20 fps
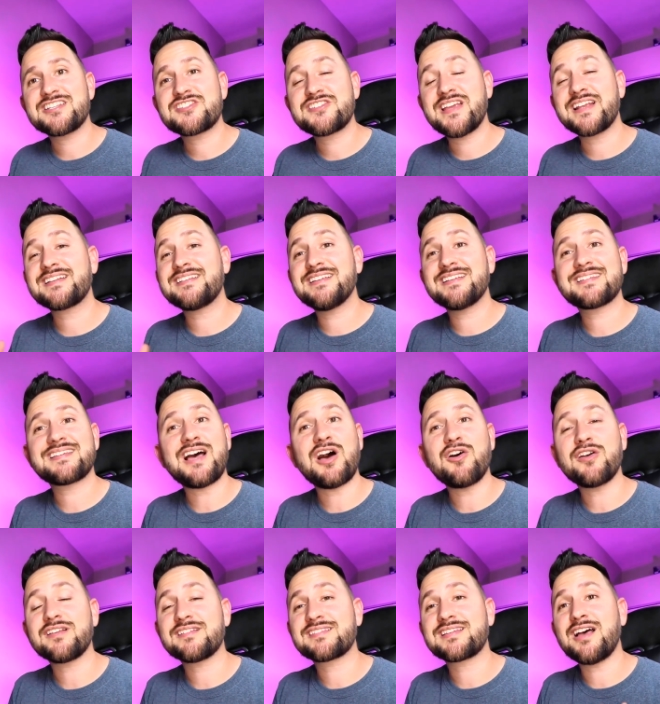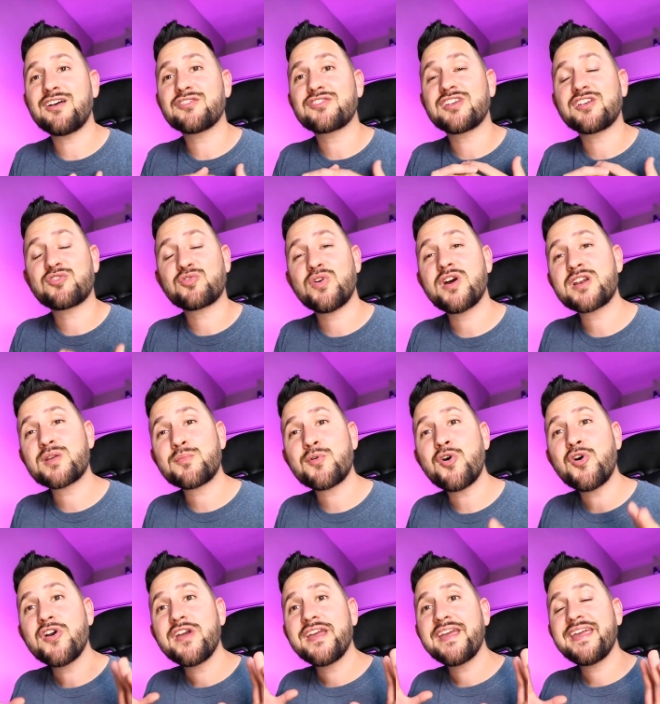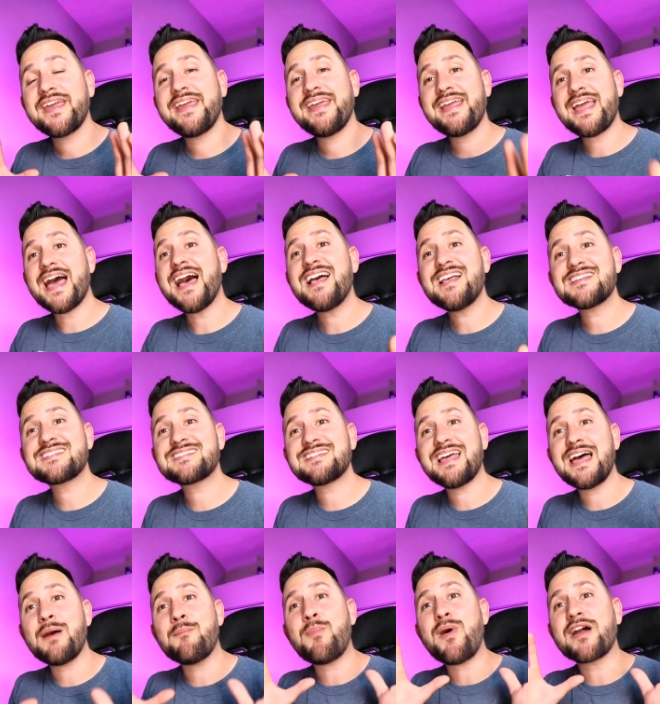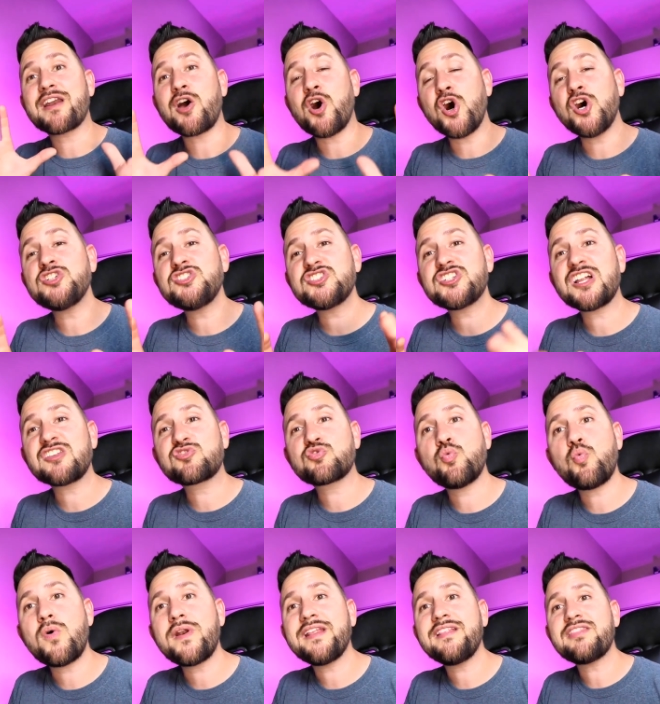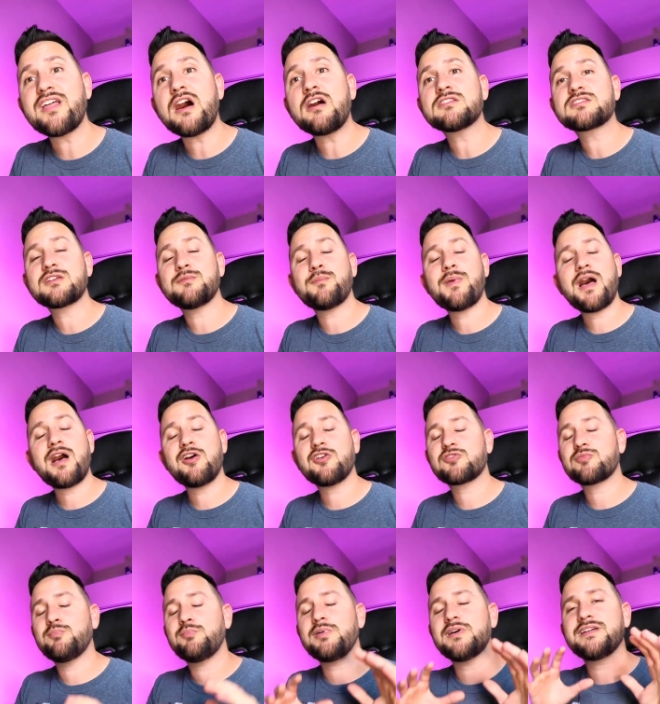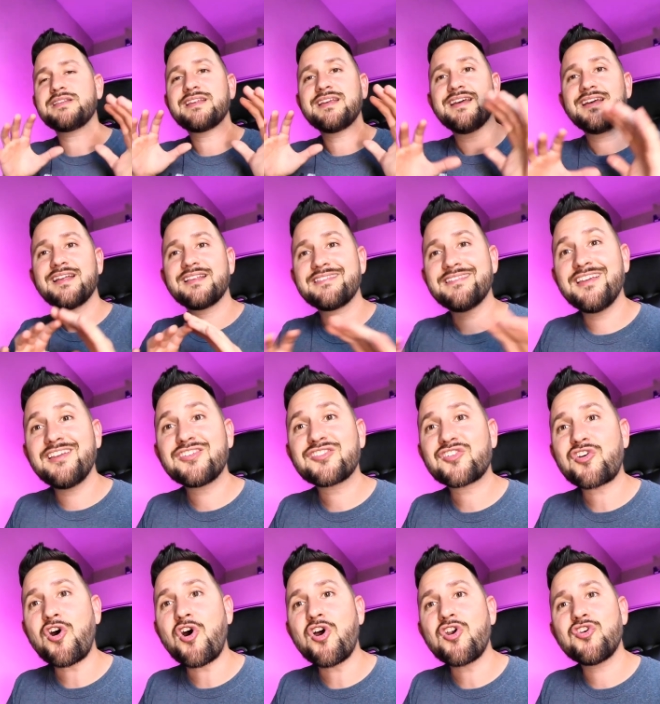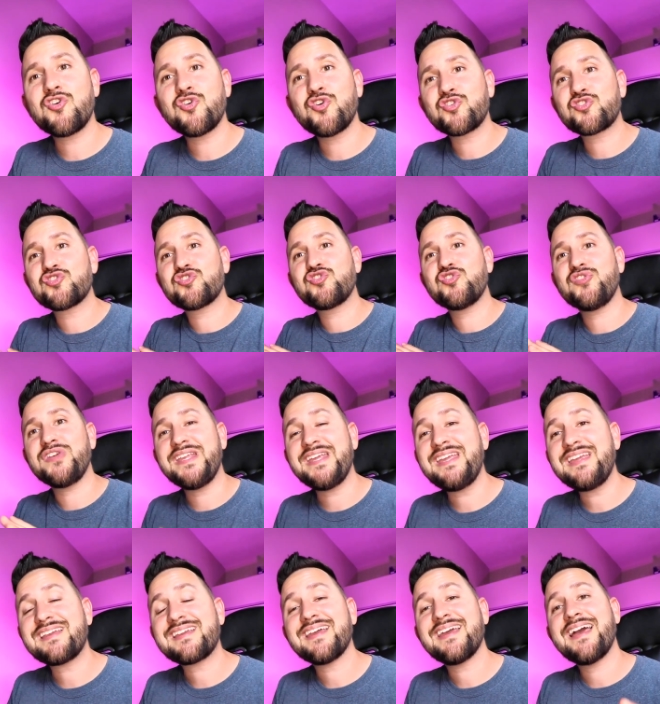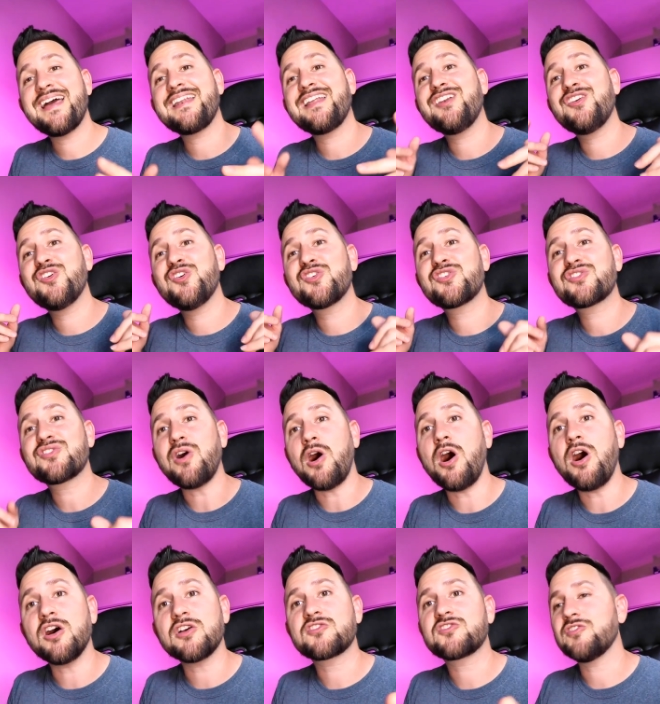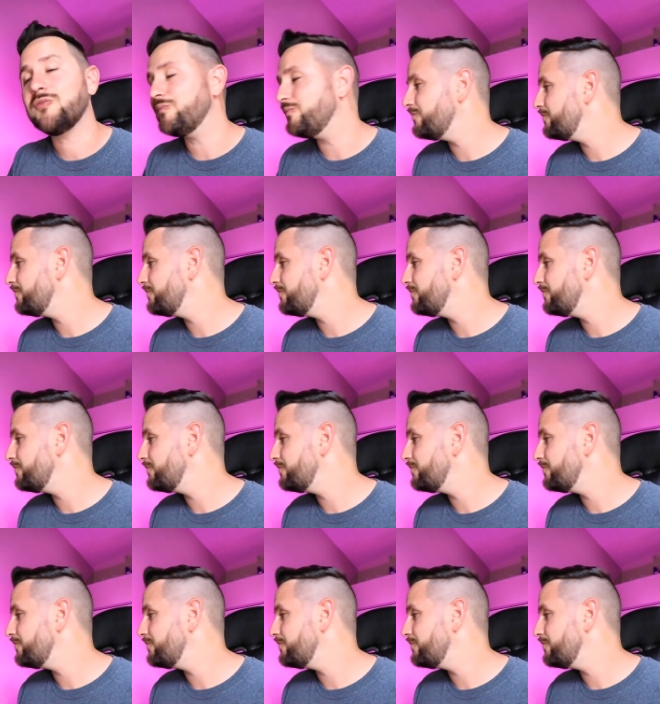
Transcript: check this out it sounds incredible it has about 120,000 miles but this car looks unique and it looks awesome